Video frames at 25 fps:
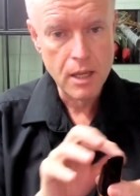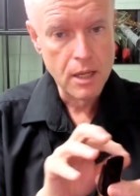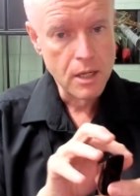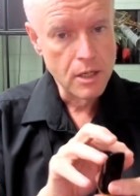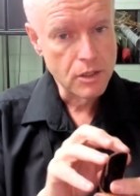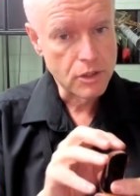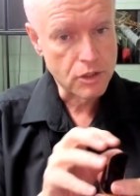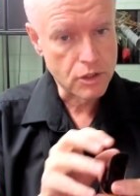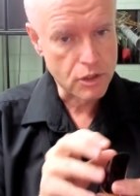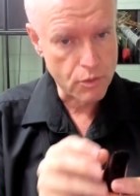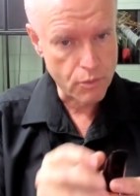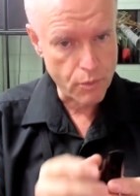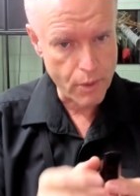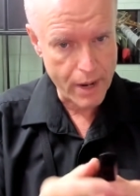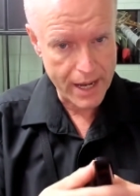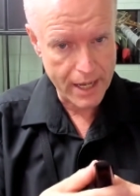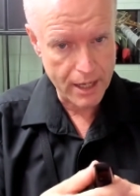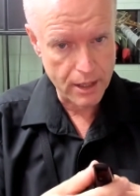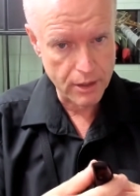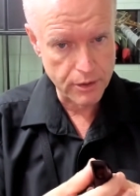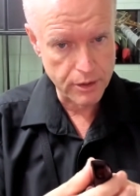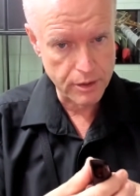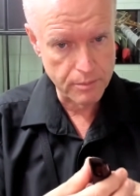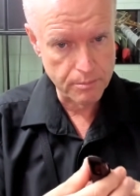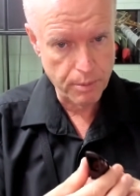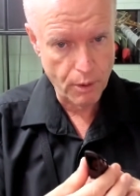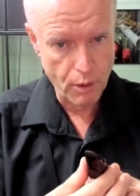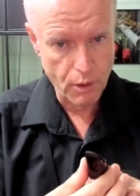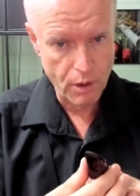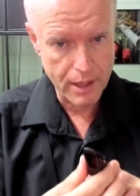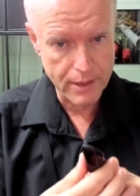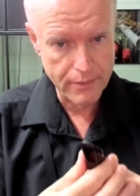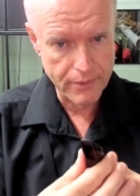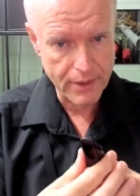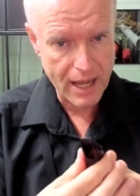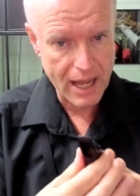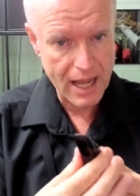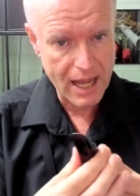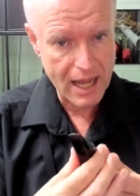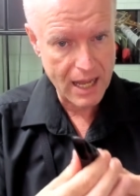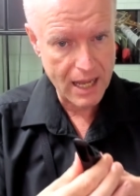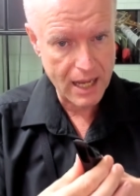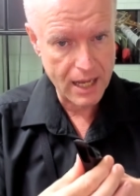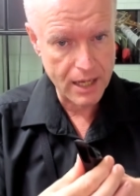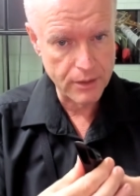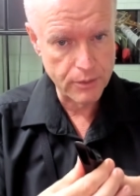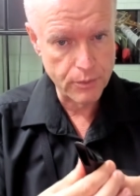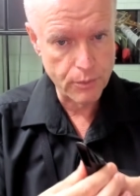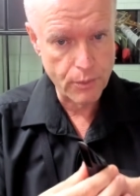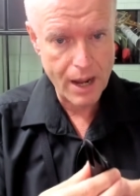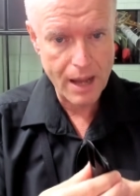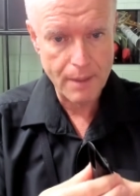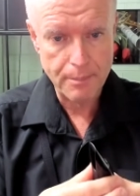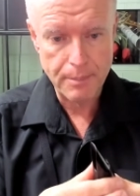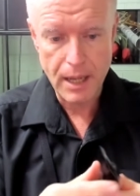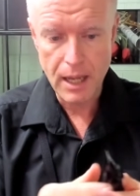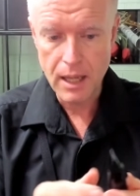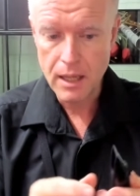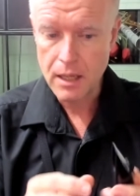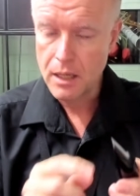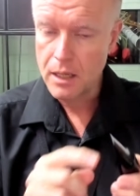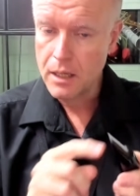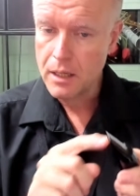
surrounded by the hard rubber